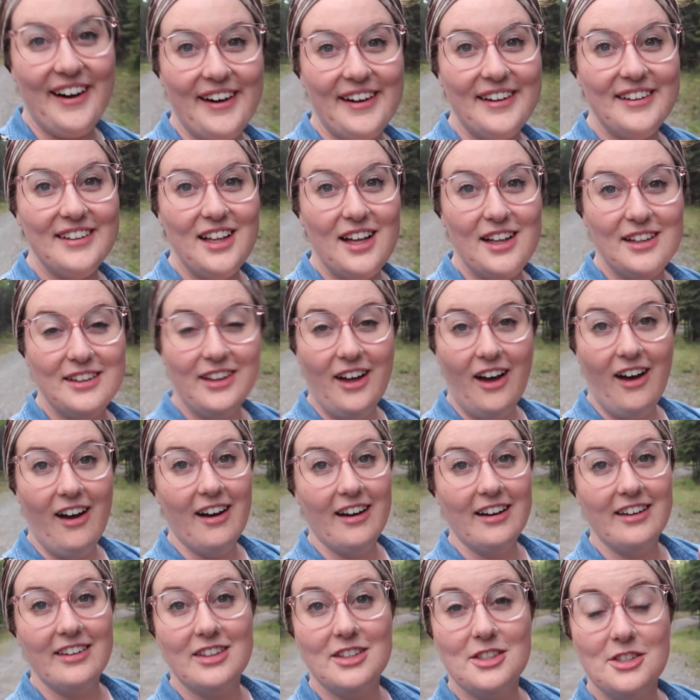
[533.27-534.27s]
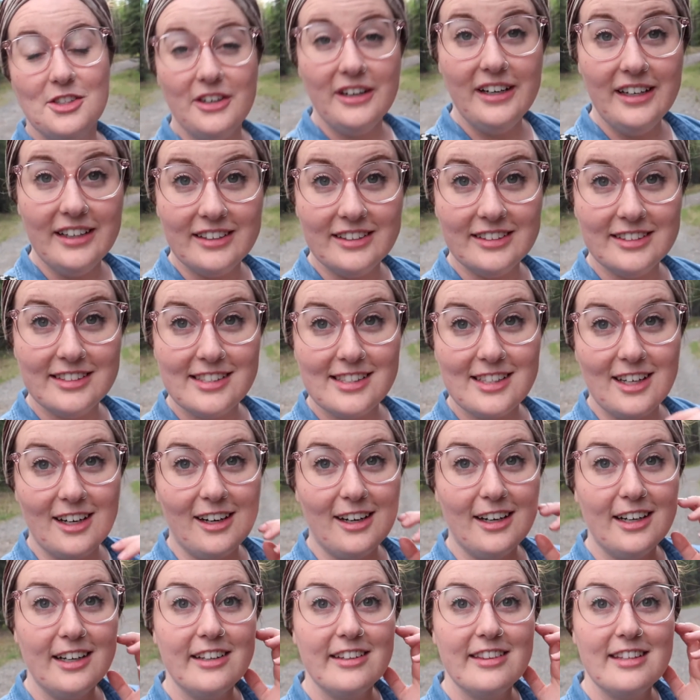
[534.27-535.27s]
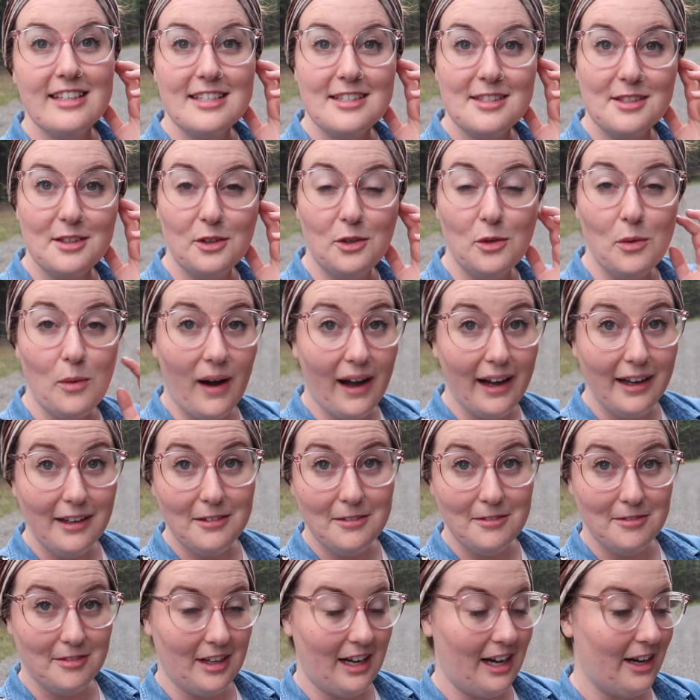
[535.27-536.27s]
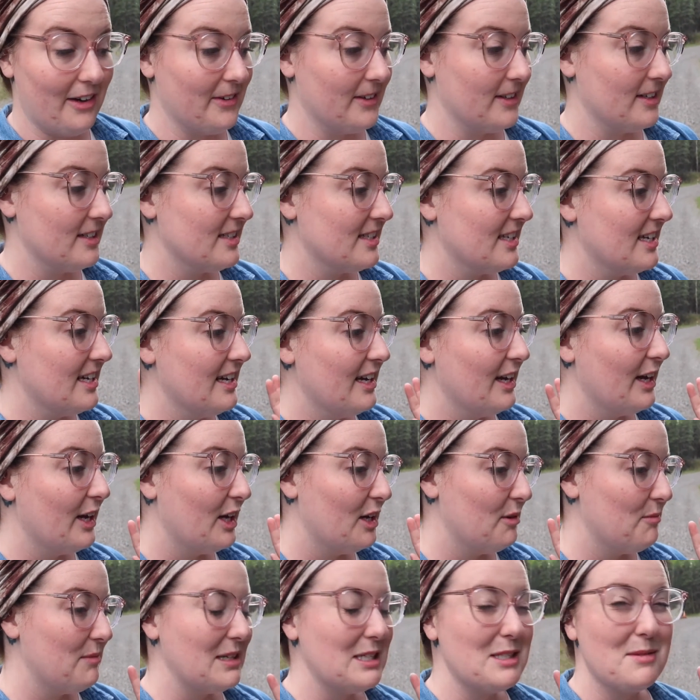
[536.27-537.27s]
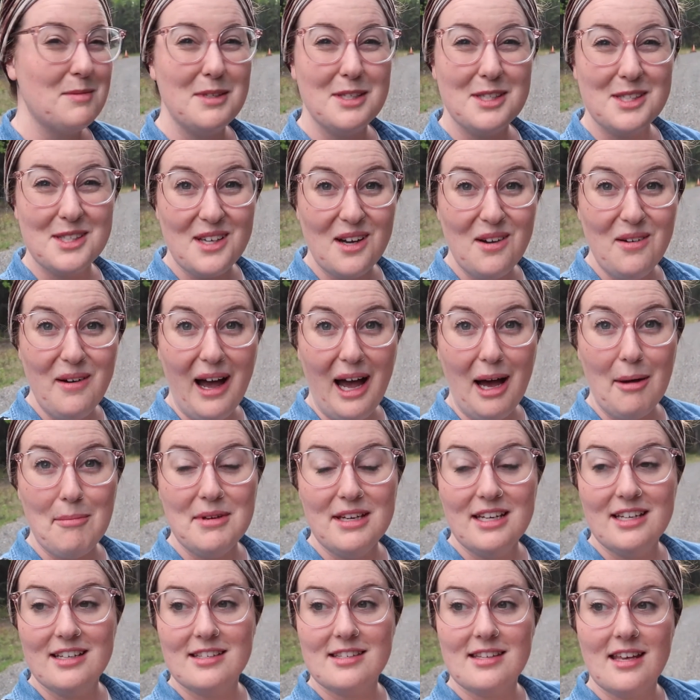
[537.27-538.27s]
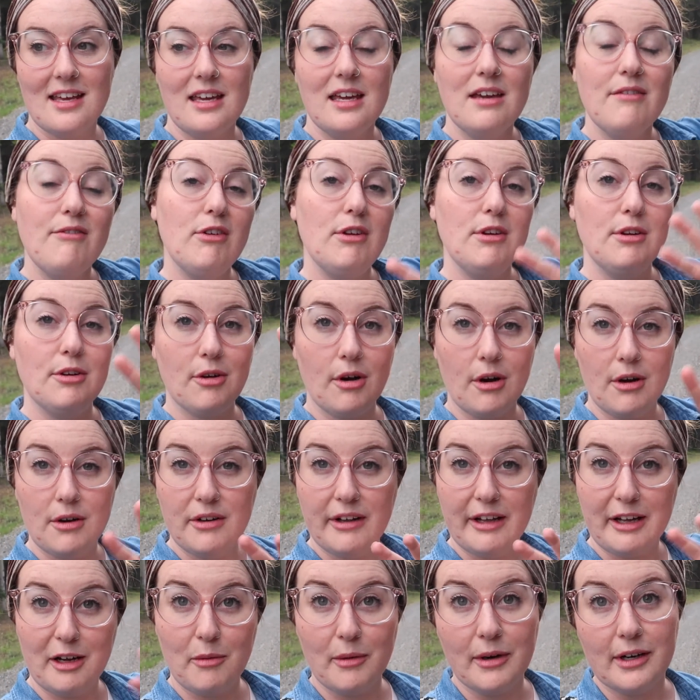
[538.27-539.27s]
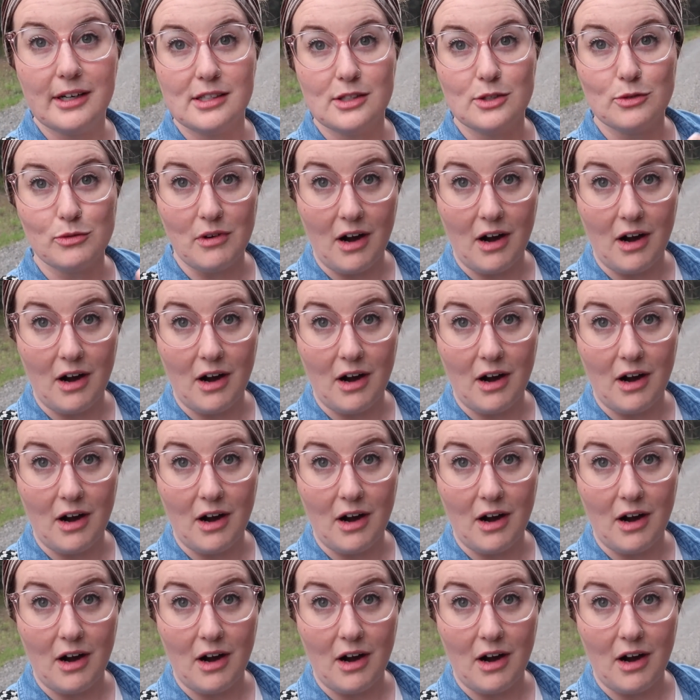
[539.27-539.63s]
All along the trails are these little wildflowers, and it makes me so happy because they even grow like where it's